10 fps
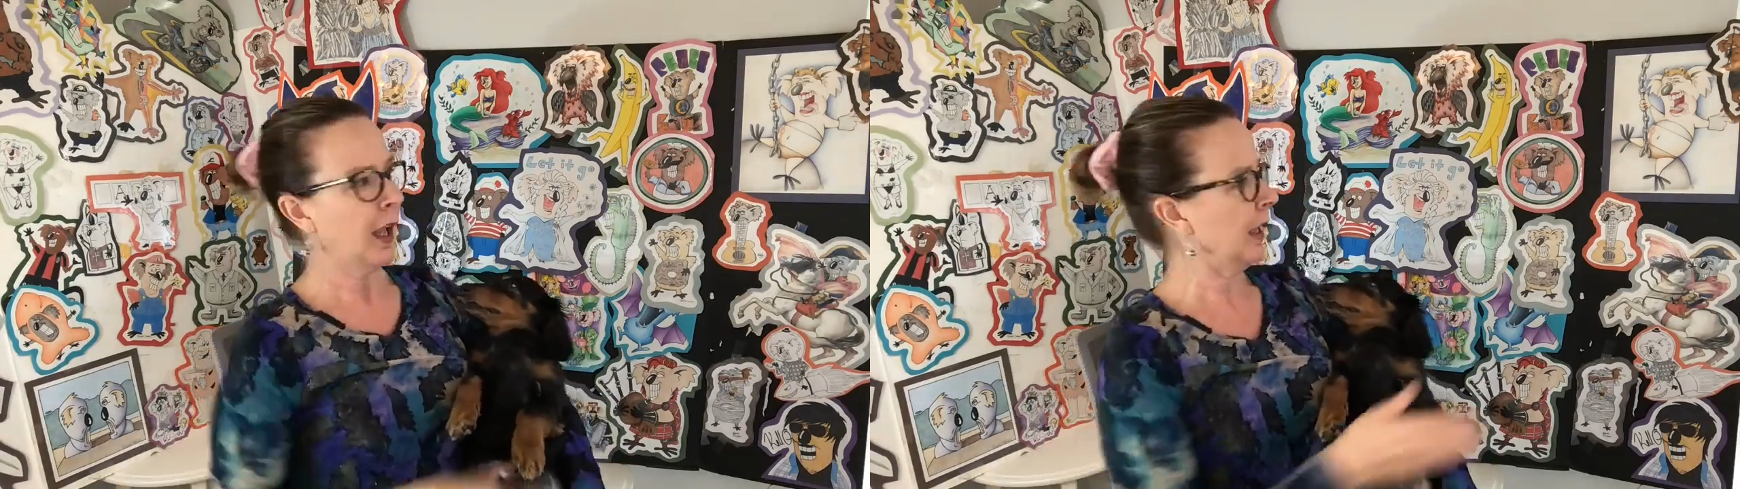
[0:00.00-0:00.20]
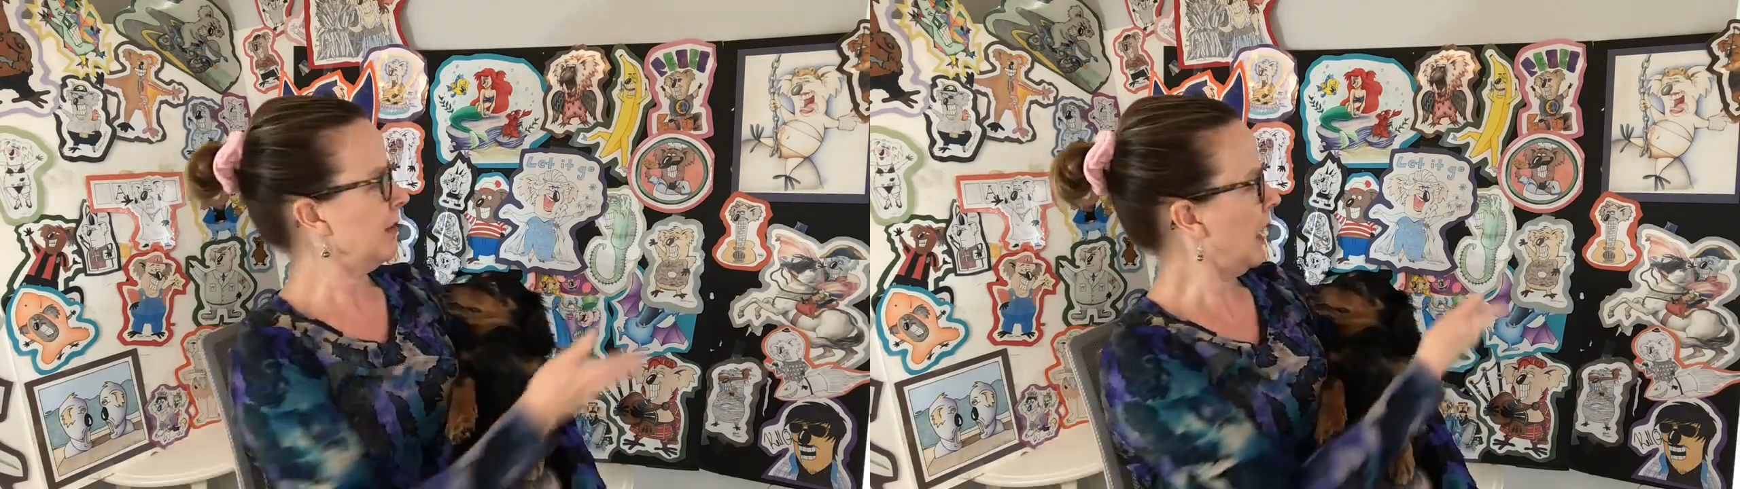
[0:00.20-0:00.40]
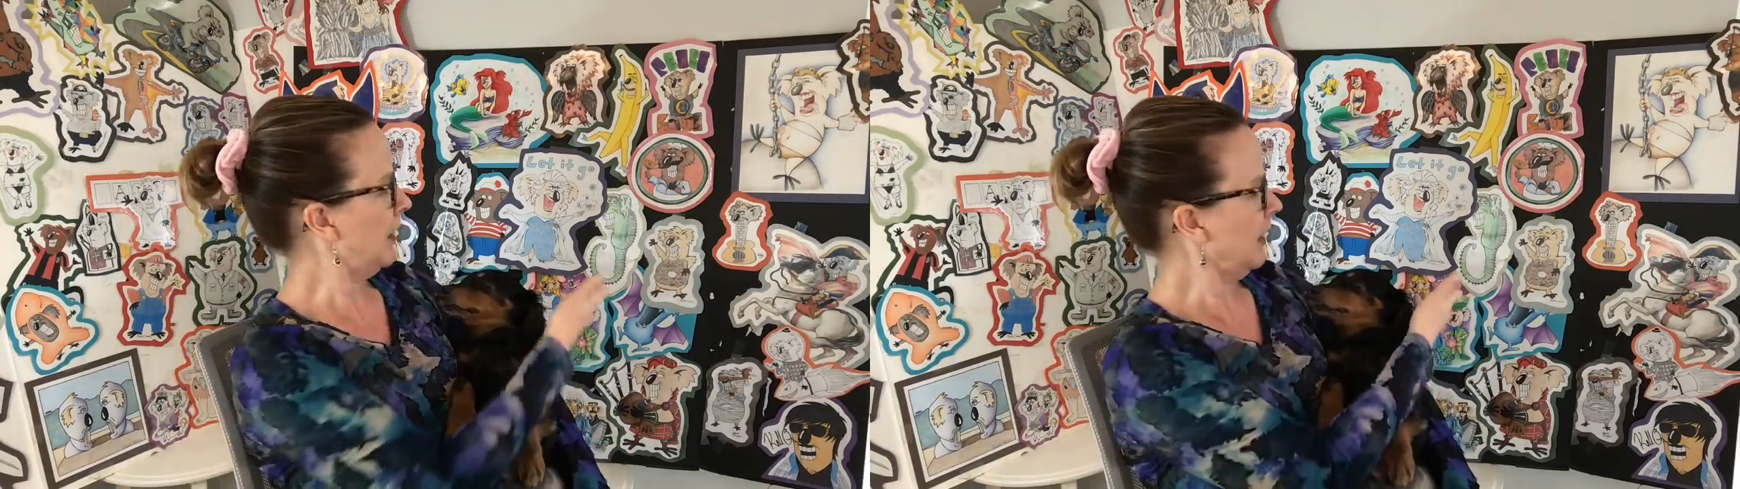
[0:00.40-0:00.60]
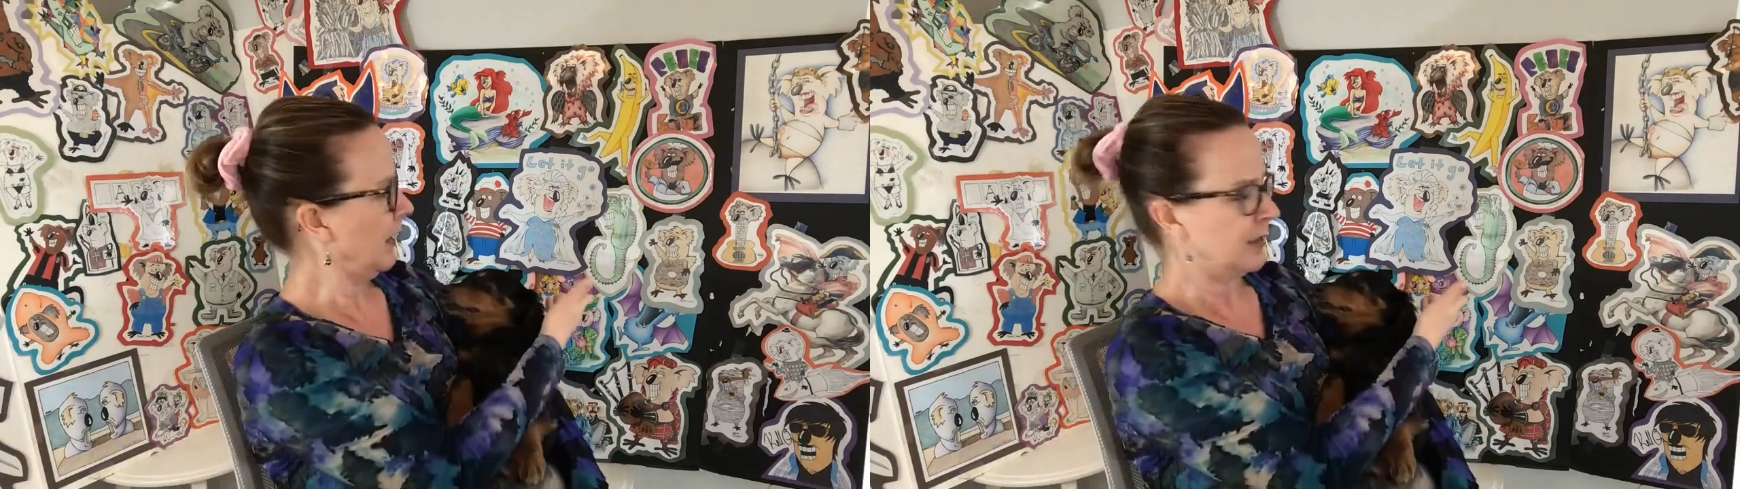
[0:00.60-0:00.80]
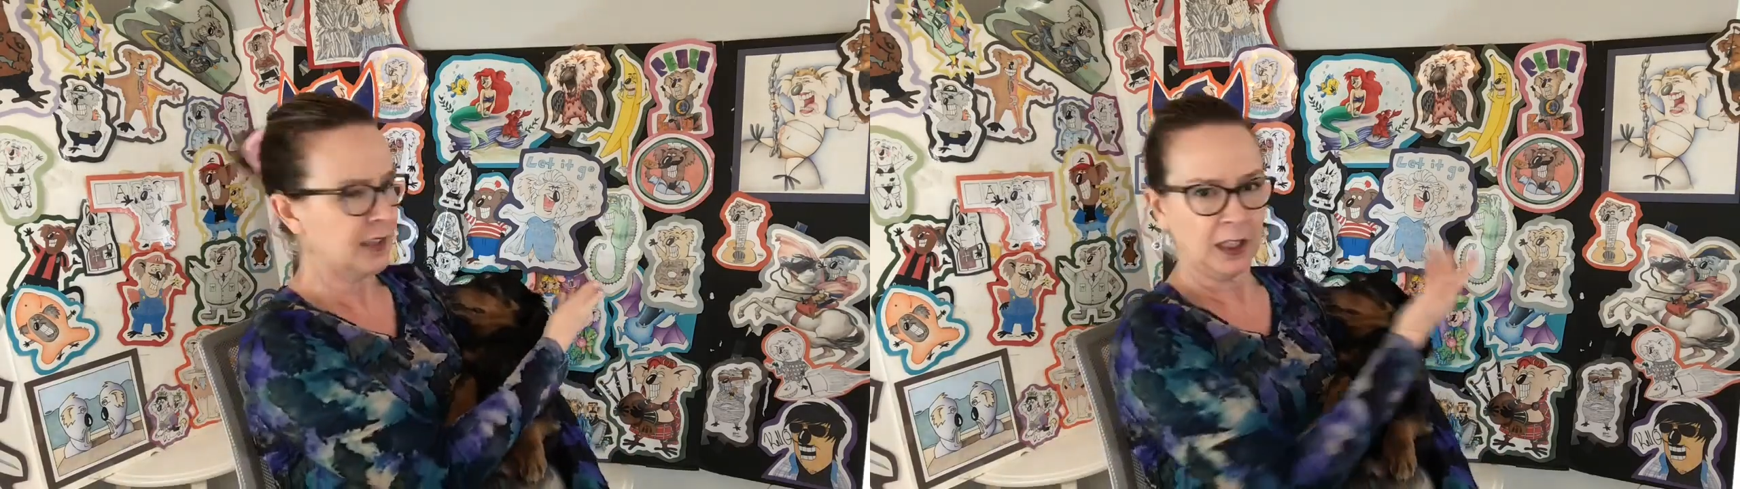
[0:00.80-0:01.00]
And then
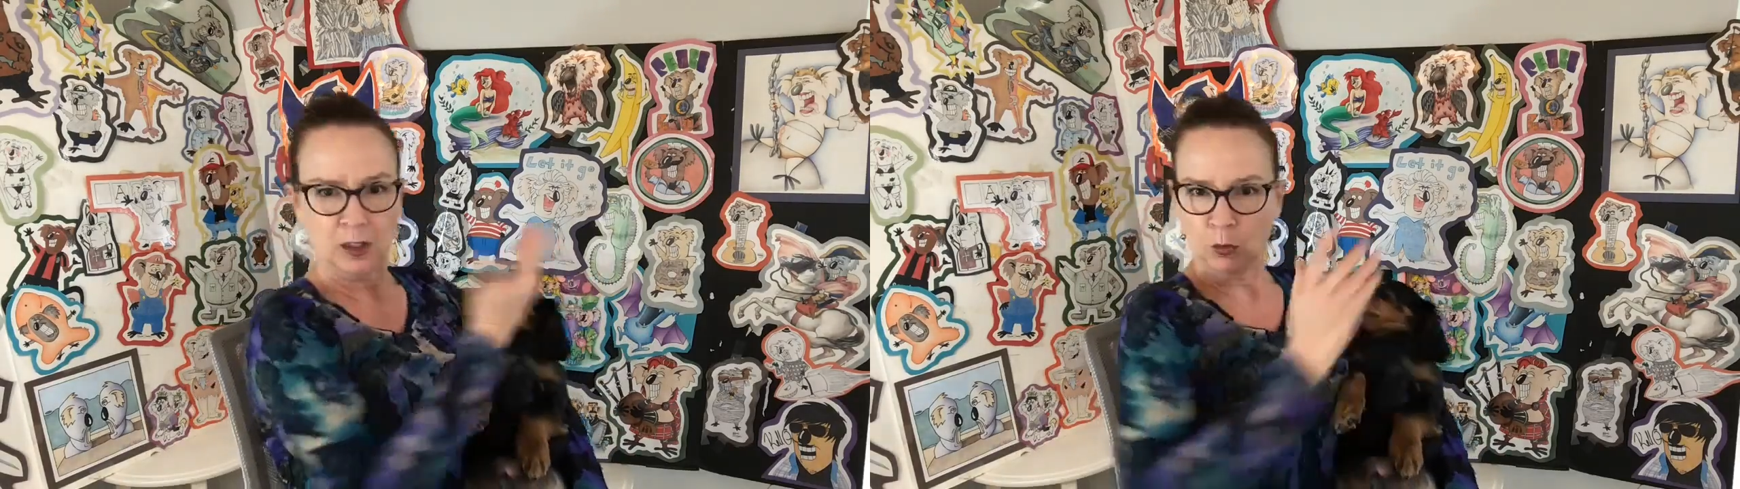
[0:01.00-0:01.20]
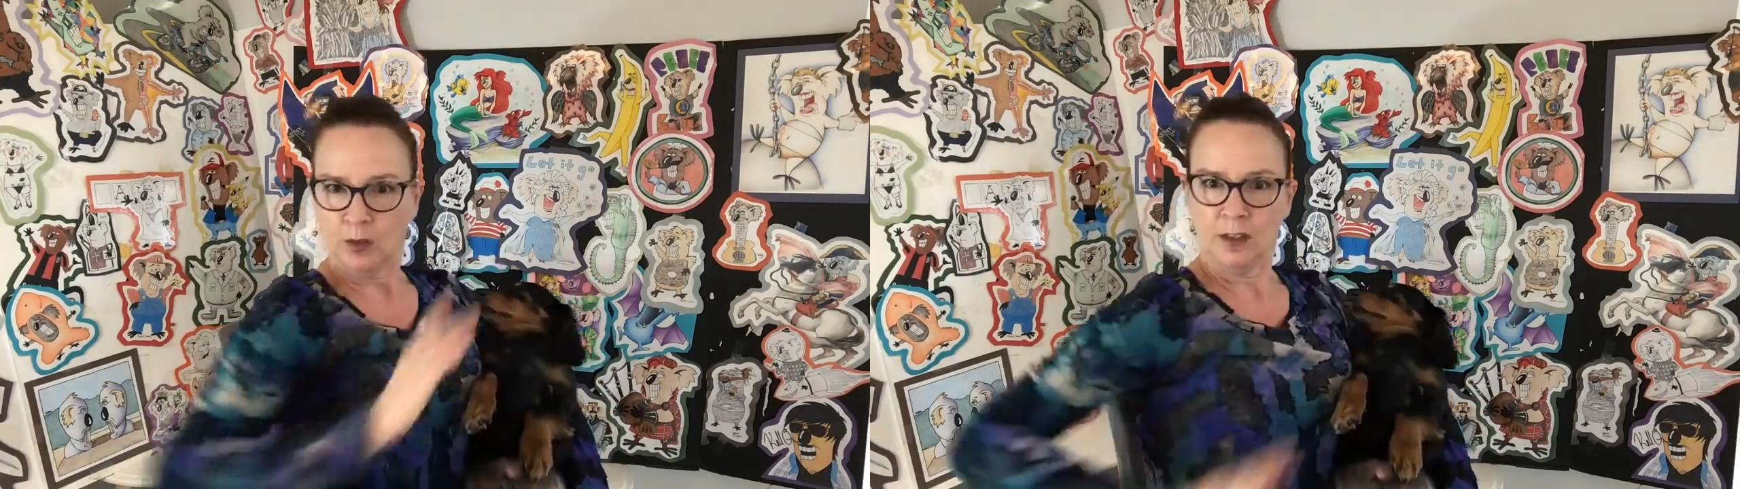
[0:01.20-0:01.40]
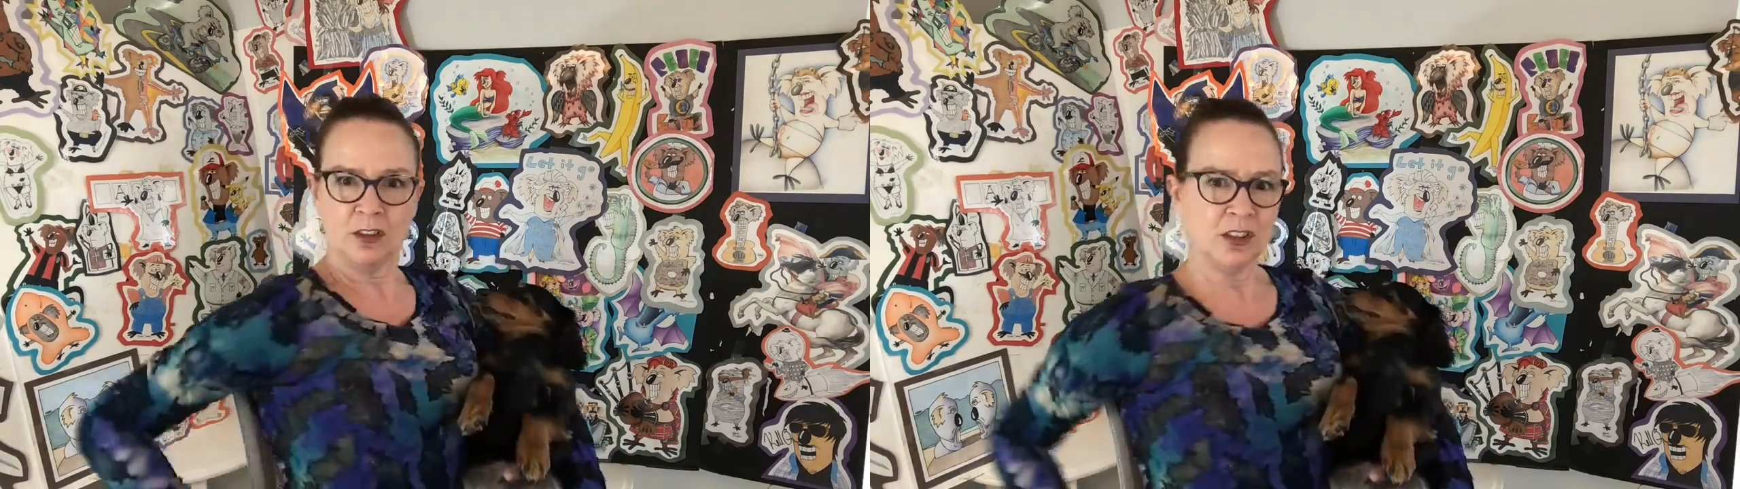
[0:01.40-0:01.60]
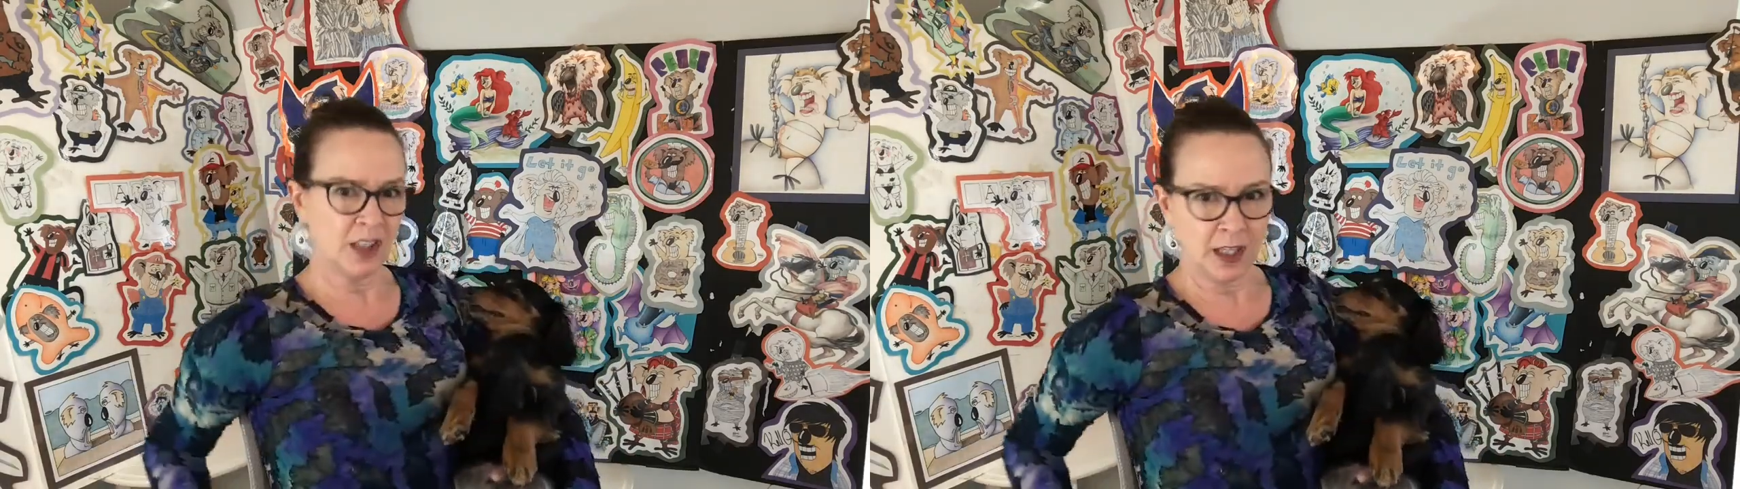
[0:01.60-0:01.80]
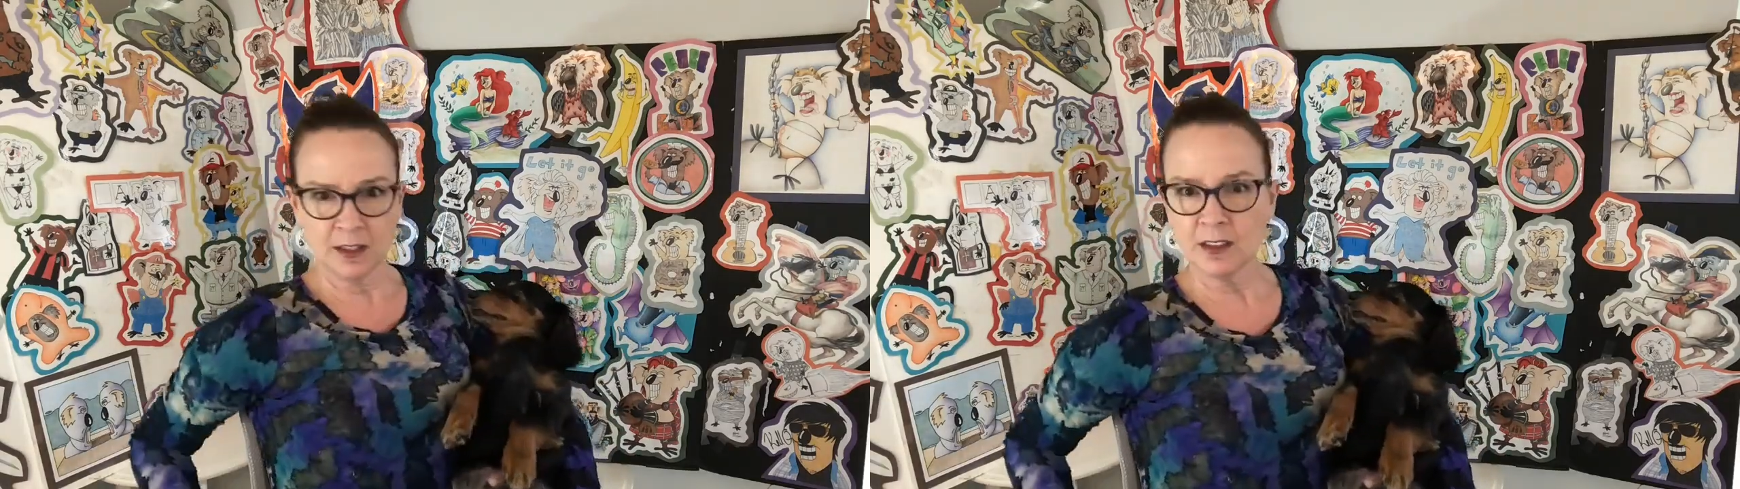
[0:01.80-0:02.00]
say you want to
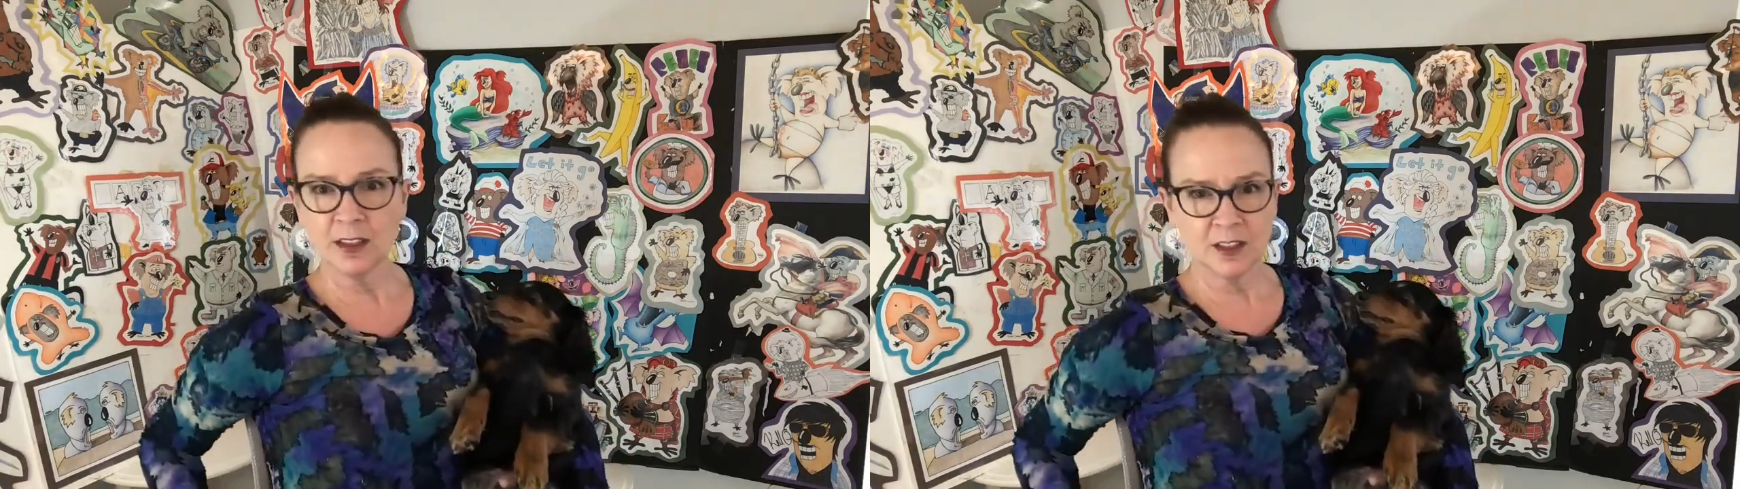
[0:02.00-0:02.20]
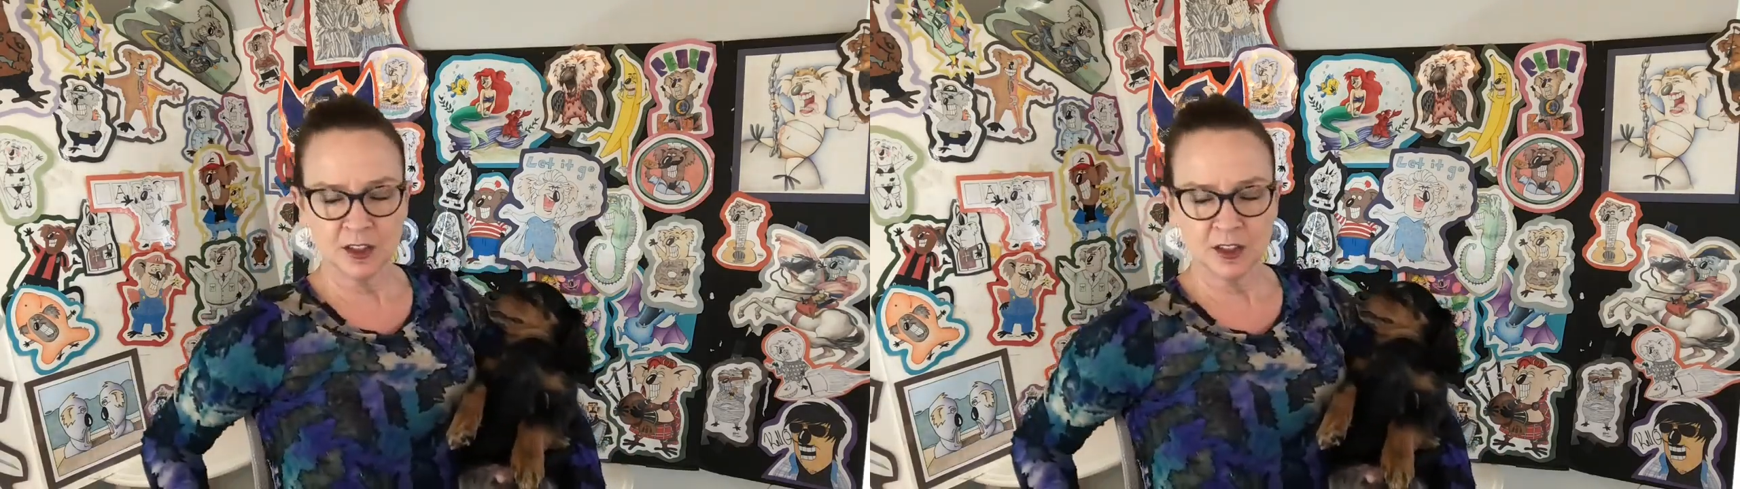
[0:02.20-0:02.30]
just take this and